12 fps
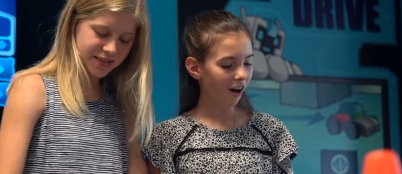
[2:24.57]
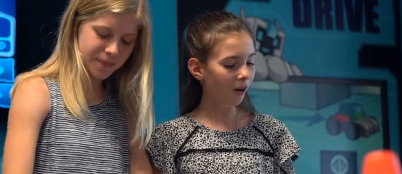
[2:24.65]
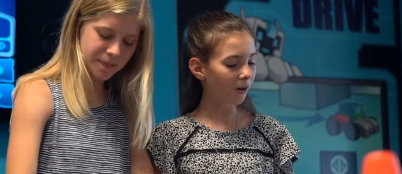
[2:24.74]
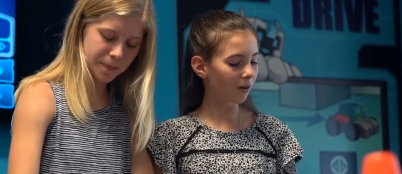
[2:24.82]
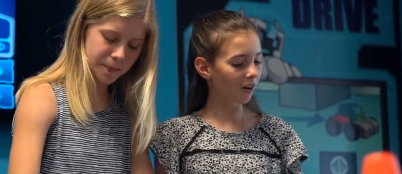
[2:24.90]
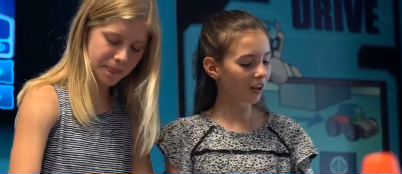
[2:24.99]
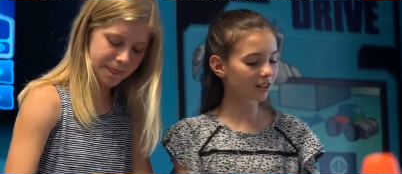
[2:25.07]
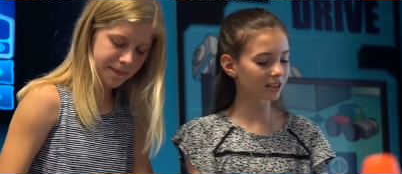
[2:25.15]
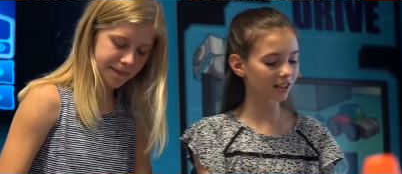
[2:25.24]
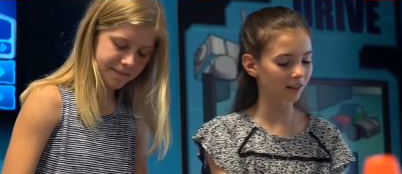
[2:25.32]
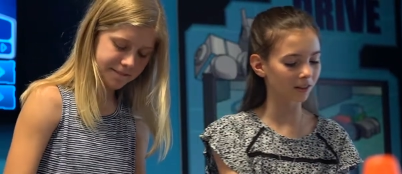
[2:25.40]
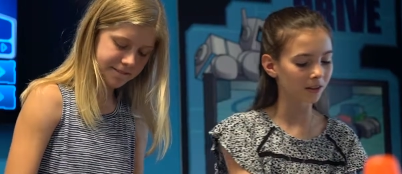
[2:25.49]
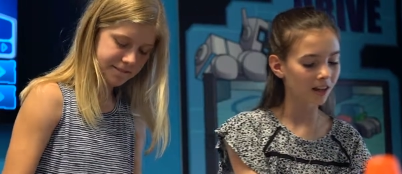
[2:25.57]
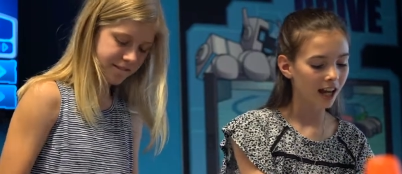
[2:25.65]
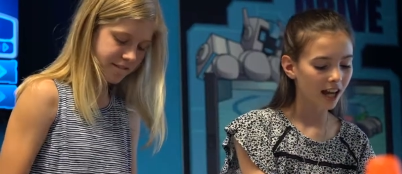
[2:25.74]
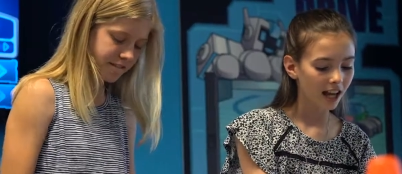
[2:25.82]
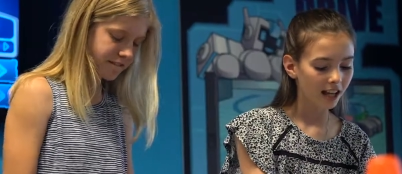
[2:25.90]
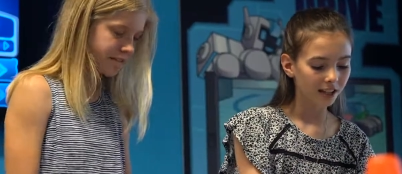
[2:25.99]
Speaker 1: Oh, also,
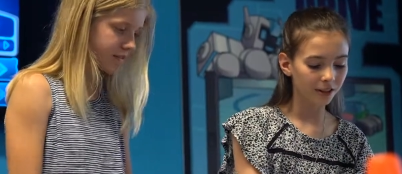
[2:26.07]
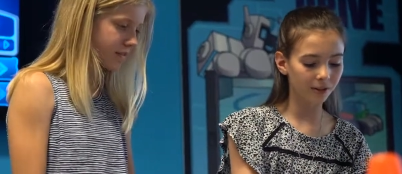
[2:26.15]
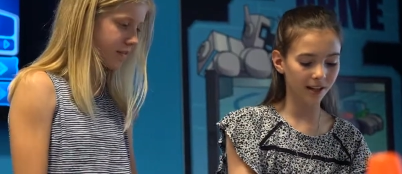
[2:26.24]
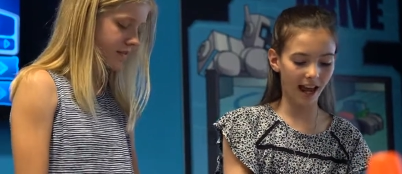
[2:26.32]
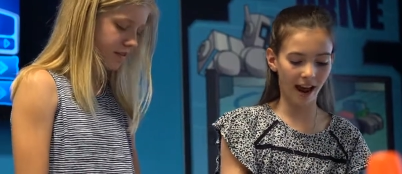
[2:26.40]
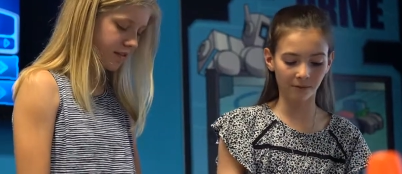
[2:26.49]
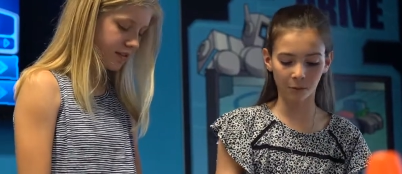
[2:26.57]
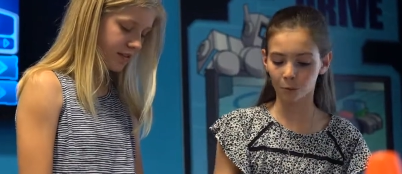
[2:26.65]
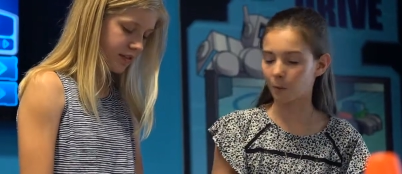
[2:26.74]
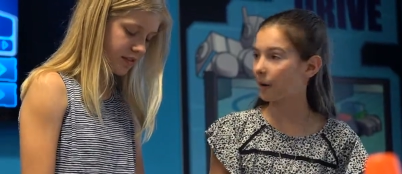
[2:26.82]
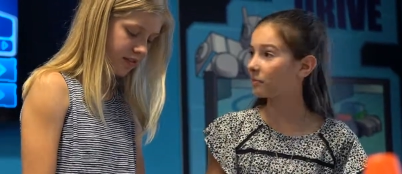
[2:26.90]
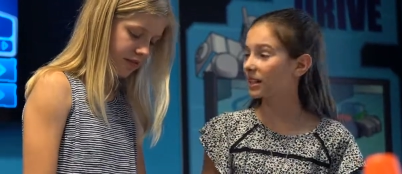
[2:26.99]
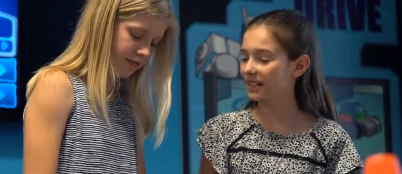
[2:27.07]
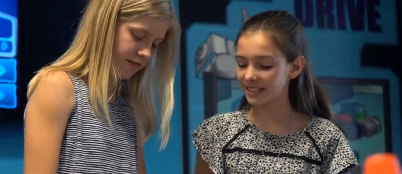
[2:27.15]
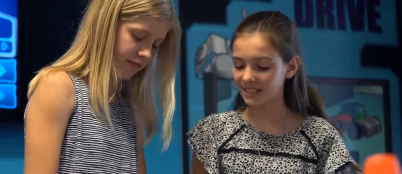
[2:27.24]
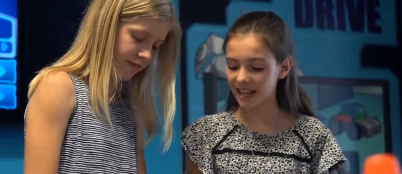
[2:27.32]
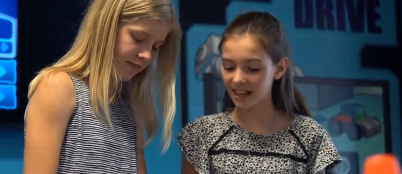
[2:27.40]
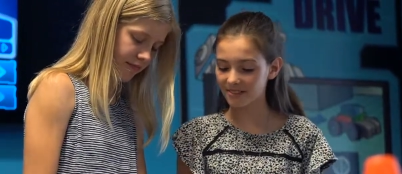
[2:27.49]
you can have
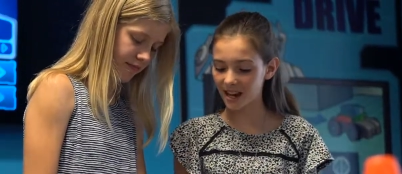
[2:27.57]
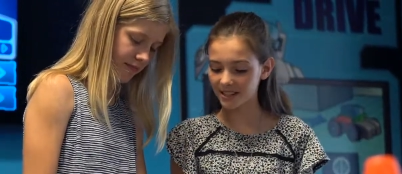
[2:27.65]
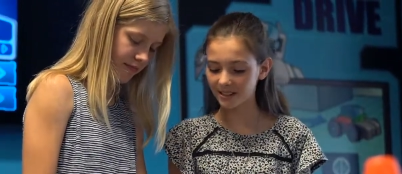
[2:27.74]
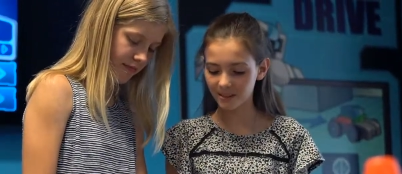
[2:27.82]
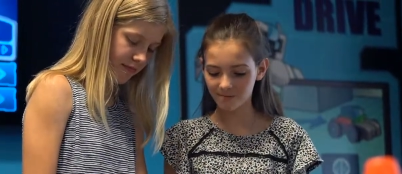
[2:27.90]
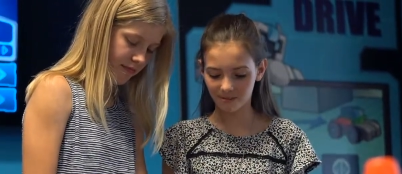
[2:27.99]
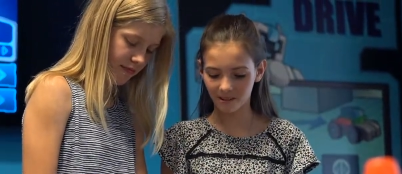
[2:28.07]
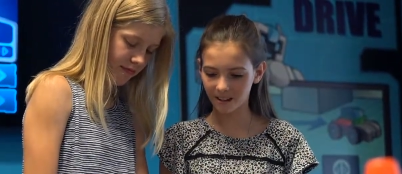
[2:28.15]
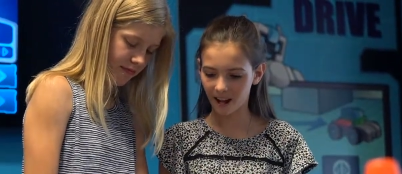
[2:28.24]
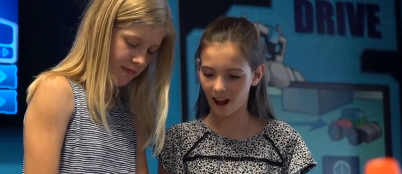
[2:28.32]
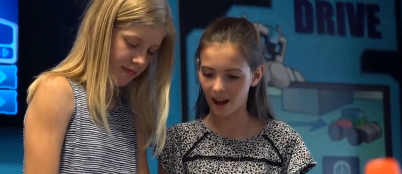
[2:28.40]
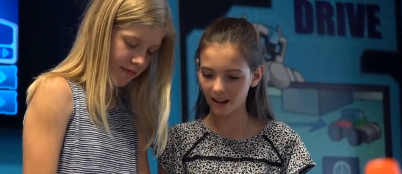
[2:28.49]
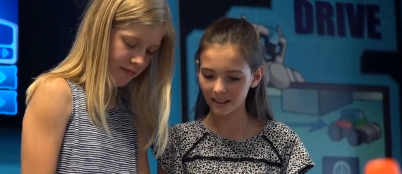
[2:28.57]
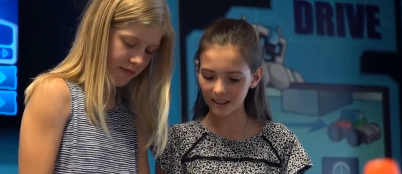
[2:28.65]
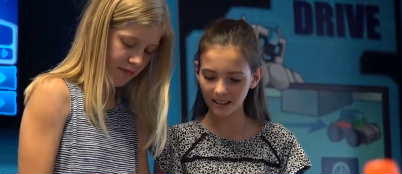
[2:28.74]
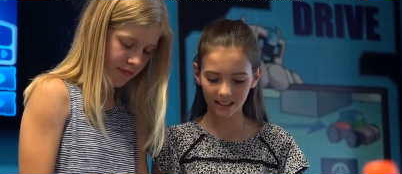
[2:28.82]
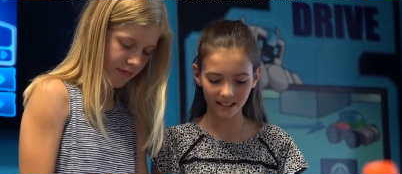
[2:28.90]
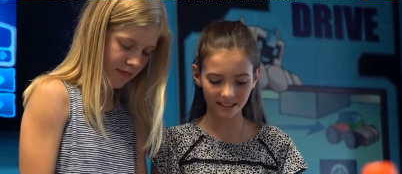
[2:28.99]
weapons that you can put on
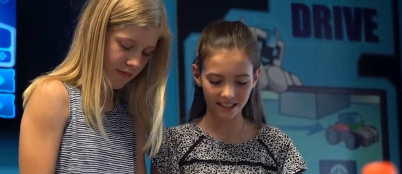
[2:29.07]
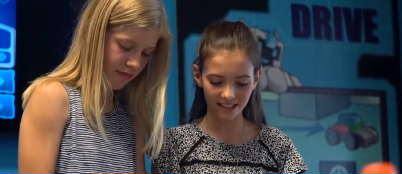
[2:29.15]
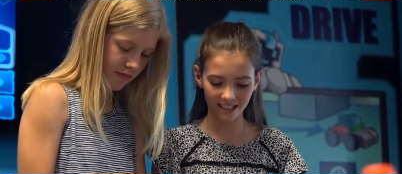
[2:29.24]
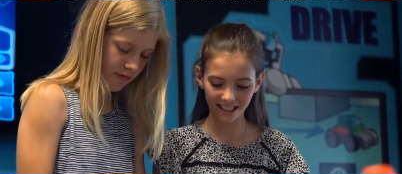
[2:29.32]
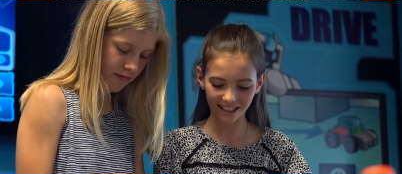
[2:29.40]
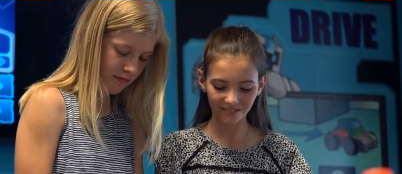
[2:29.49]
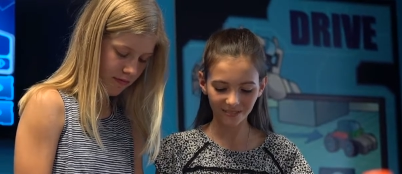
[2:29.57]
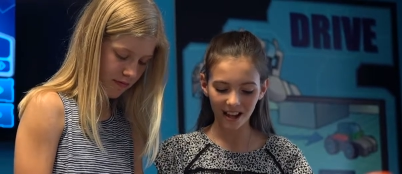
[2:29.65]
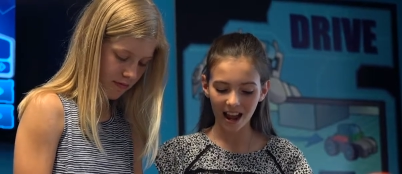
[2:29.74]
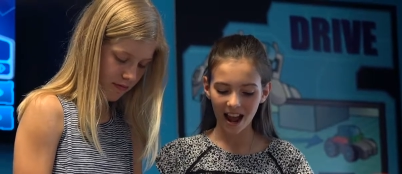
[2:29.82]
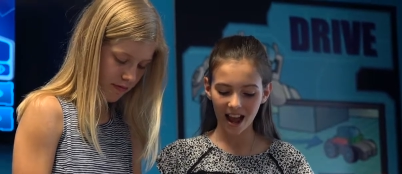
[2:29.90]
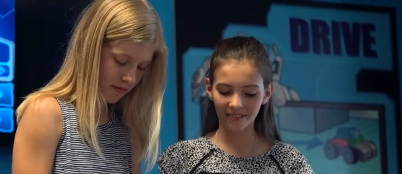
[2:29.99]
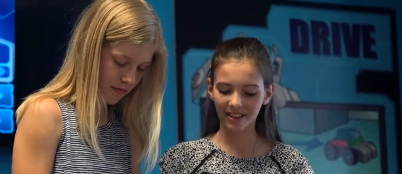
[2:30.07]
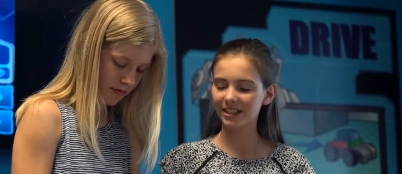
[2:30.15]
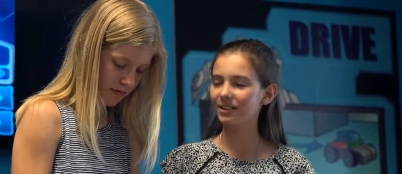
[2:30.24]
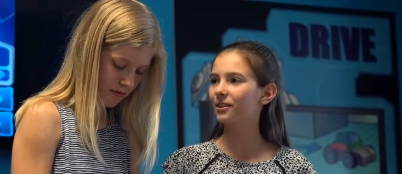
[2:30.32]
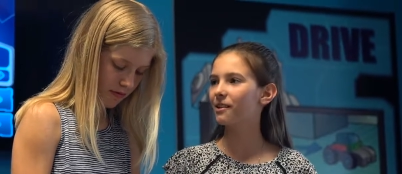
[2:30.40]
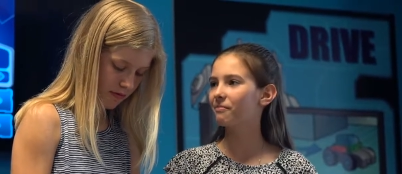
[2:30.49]
in addition, and
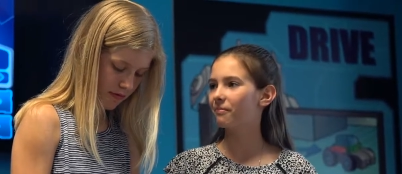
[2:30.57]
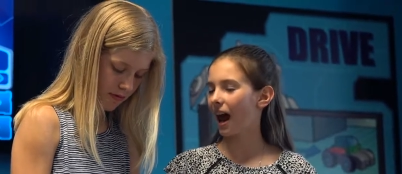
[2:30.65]
then you can